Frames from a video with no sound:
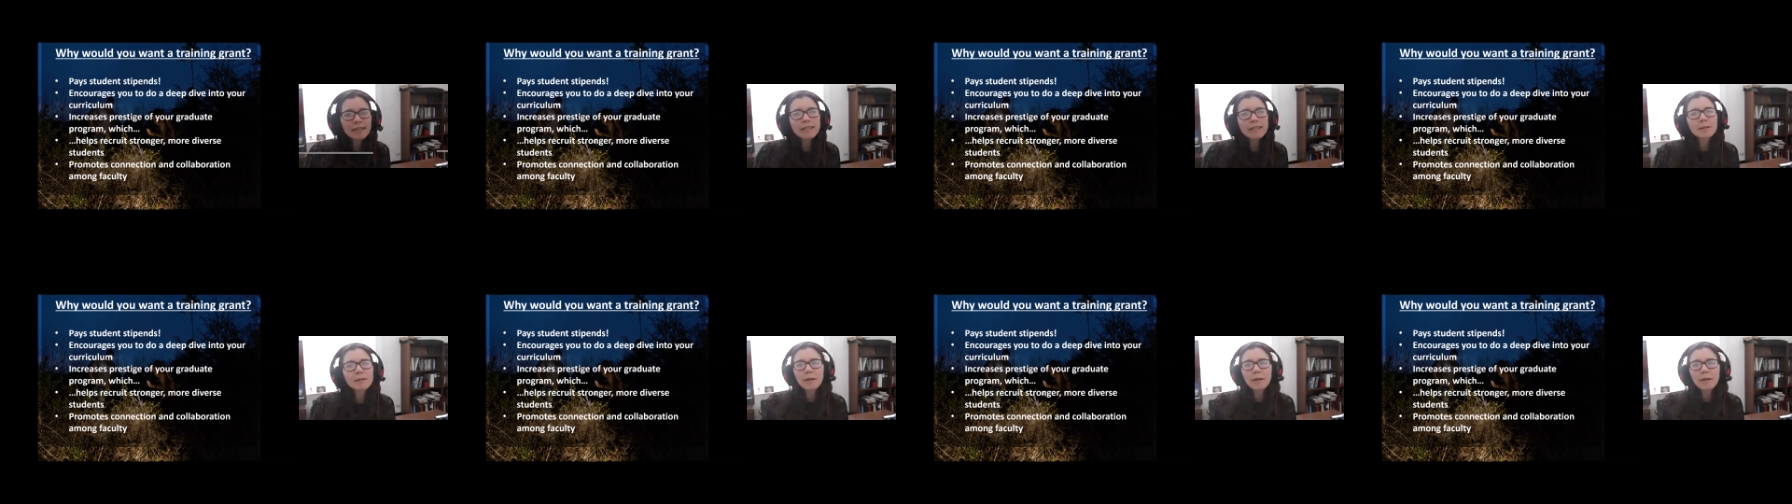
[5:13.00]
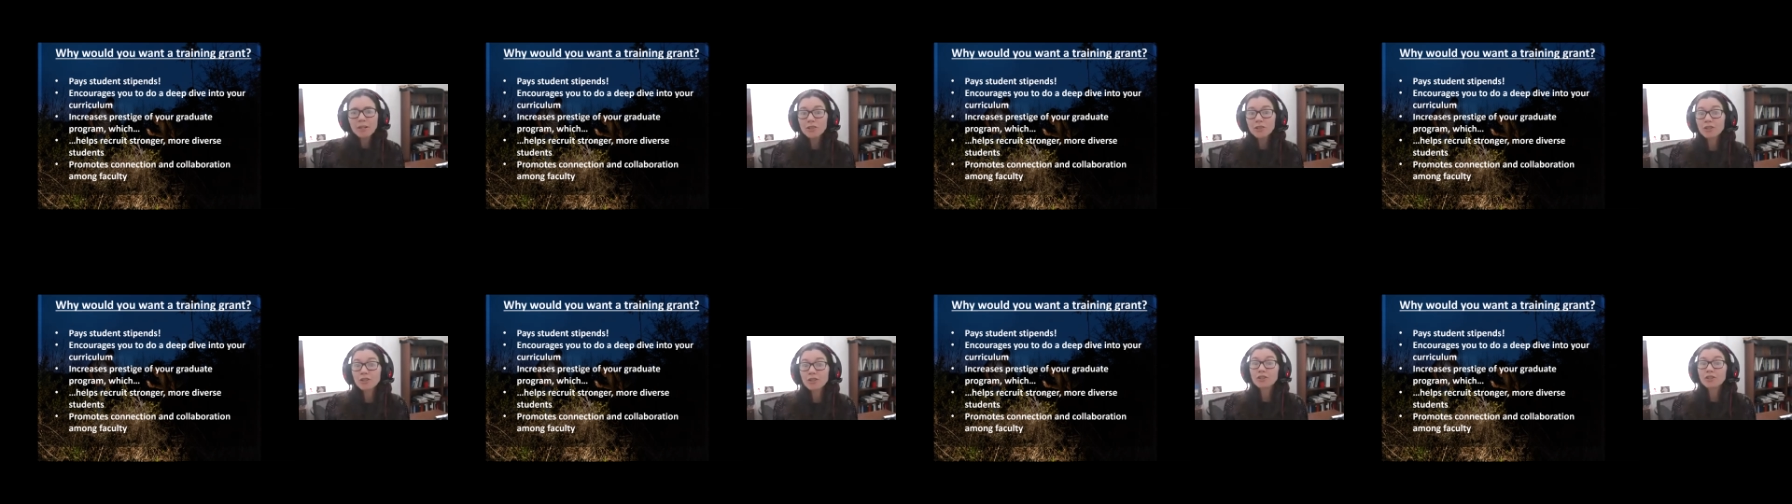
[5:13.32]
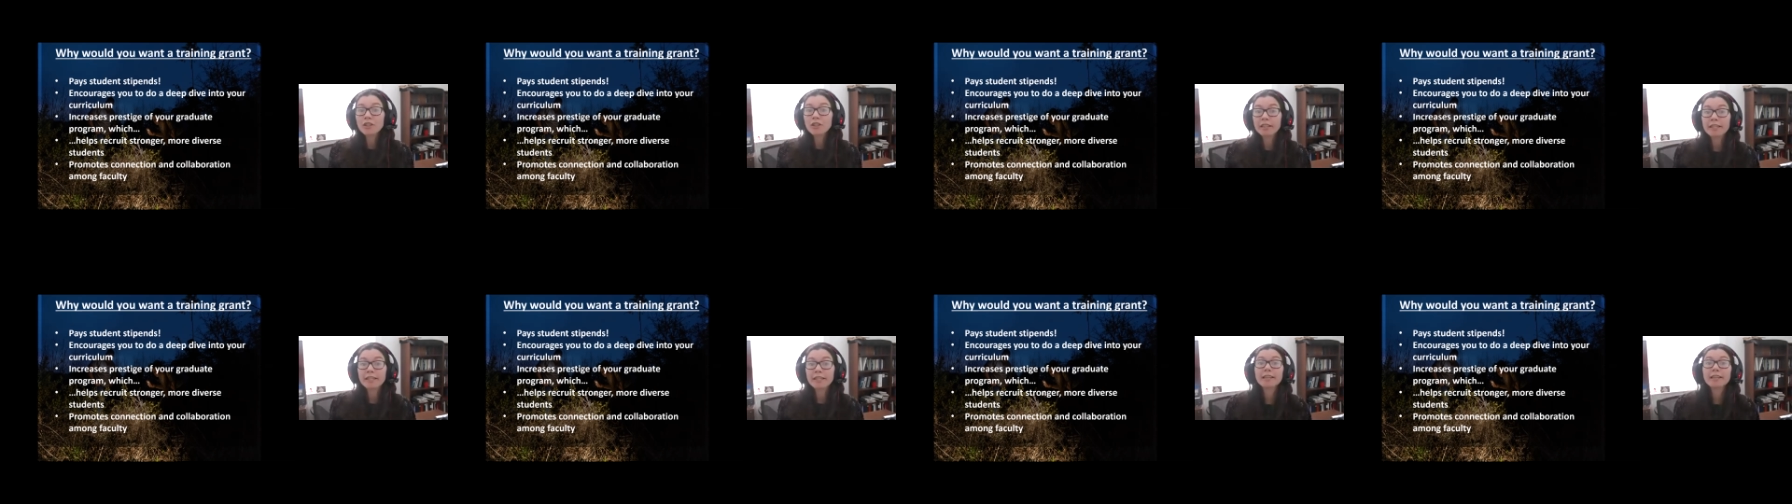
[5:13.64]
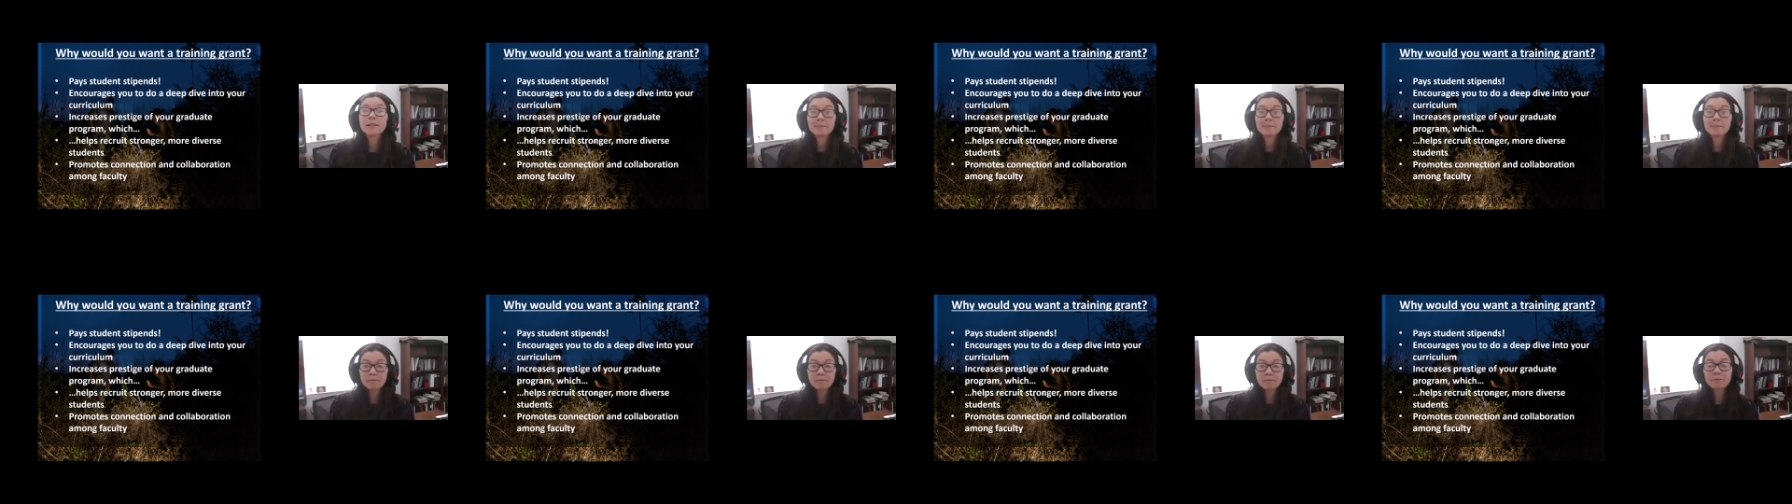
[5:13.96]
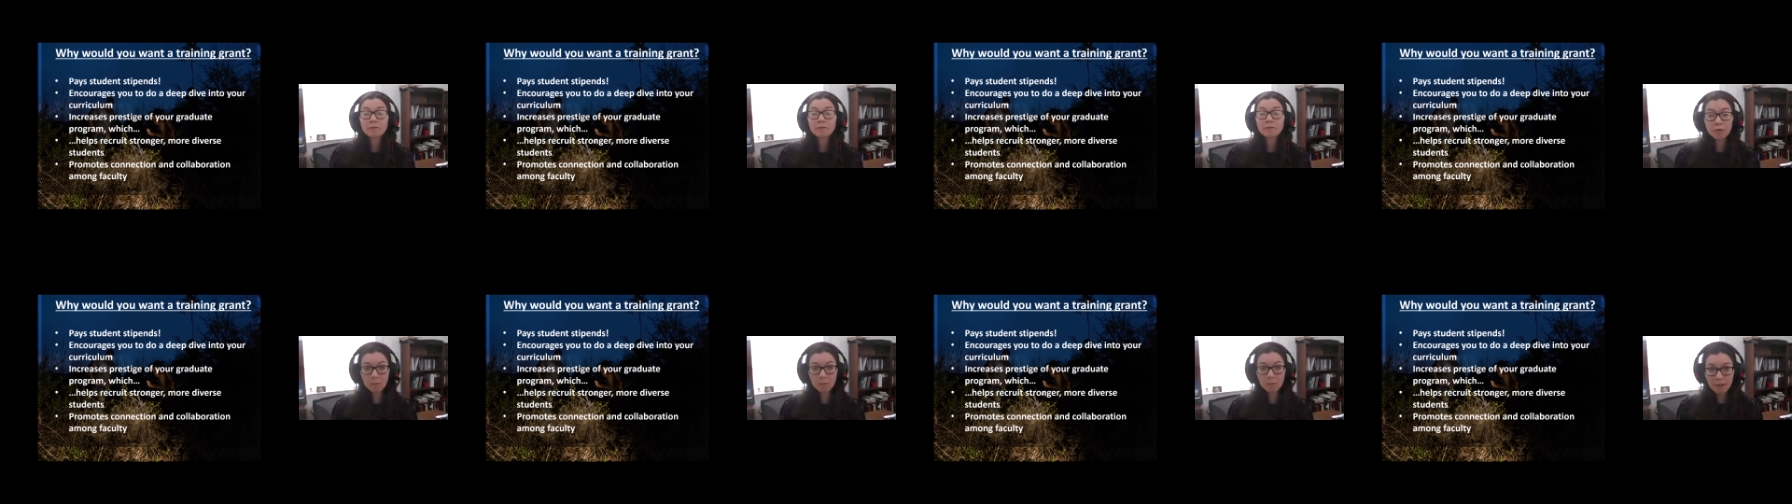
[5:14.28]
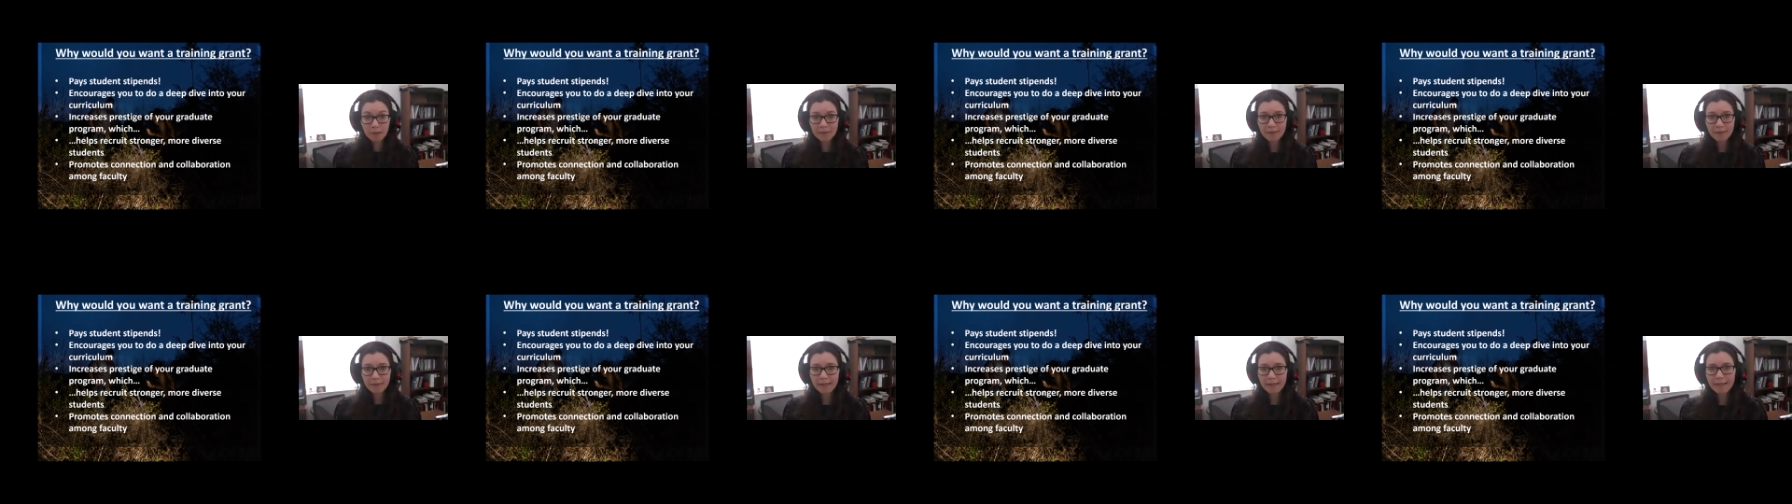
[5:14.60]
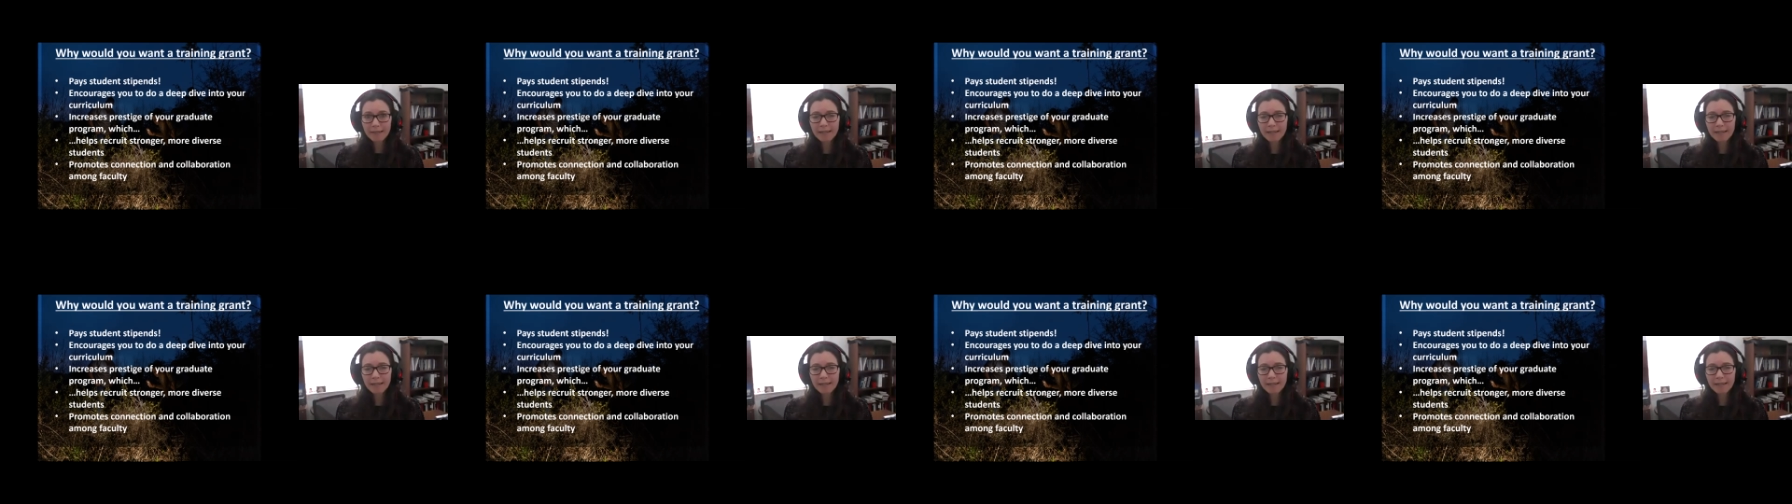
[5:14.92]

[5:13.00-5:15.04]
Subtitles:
about your curriculum, for one thing.